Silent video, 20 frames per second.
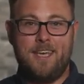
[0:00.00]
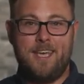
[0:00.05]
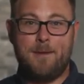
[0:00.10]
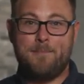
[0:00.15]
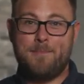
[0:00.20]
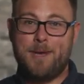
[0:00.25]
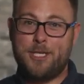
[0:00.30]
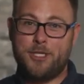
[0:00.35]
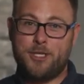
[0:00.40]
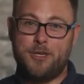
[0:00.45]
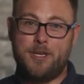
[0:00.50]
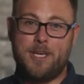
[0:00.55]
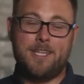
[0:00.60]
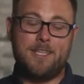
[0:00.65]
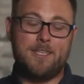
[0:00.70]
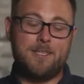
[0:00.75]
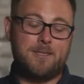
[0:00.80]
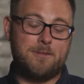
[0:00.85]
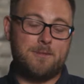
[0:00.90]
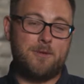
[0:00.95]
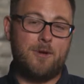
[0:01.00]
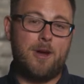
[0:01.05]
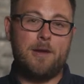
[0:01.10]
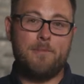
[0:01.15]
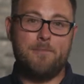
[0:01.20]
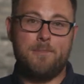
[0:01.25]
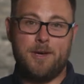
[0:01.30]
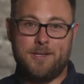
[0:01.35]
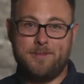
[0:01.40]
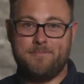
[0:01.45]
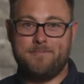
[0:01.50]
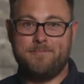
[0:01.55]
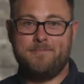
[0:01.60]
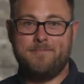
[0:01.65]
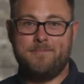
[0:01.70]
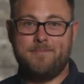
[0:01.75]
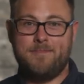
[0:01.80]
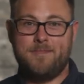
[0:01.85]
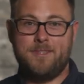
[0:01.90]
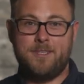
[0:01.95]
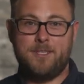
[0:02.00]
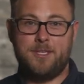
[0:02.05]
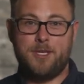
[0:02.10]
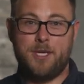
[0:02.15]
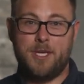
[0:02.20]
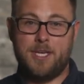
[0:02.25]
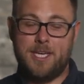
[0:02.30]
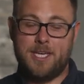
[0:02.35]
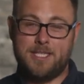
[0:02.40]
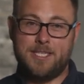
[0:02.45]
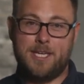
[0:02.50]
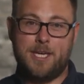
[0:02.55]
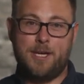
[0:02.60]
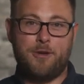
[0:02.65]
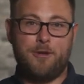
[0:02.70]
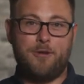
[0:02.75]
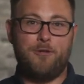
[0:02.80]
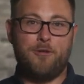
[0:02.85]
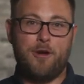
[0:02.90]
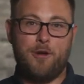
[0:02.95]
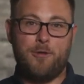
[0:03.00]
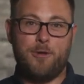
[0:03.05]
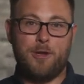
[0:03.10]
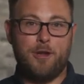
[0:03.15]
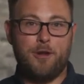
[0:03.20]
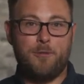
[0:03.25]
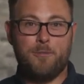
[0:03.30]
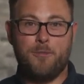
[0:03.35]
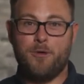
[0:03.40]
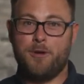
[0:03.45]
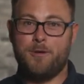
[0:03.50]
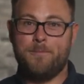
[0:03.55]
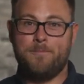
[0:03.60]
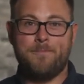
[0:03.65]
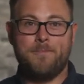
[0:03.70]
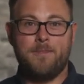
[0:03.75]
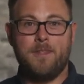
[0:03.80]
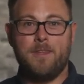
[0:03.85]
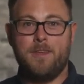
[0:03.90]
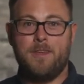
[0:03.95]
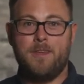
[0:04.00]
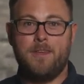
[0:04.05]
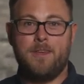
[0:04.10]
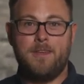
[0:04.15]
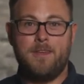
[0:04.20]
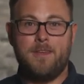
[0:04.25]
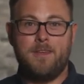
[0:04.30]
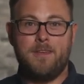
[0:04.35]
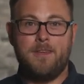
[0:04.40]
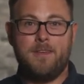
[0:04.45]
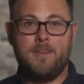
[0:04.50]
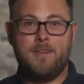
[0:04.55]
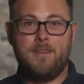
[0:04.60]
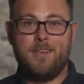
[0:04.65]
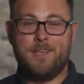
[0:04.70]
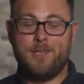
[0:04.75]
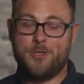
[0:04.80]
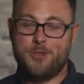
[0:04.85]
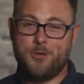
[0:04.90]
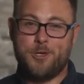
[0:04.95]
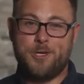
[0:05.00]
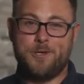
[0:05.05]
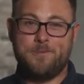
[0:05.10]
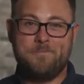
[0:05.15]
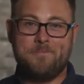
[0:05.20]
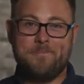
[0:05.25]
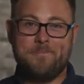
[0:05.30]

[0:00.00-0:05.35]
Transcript: And make sure you hit the subscribe button so you can continue to grow and learn more. Enjoy.